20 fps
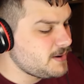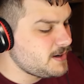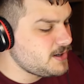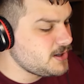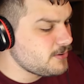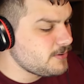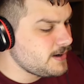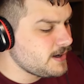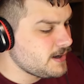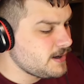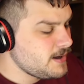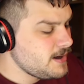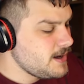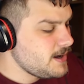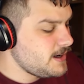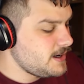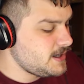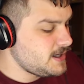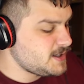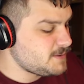been doing
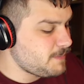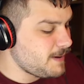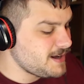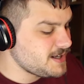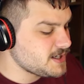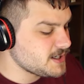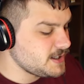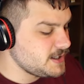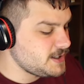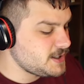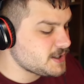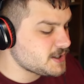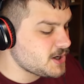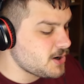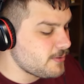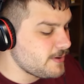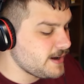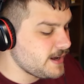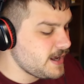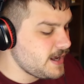is basically just
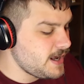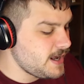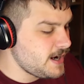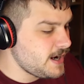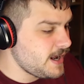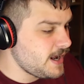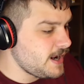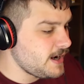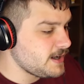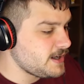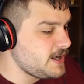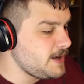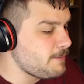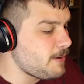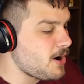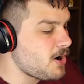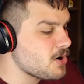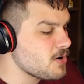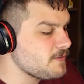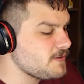going in and keep
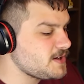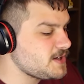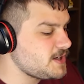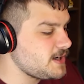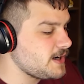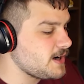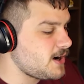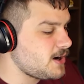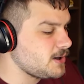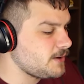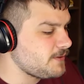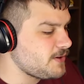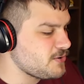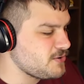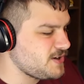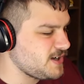harvesting all of their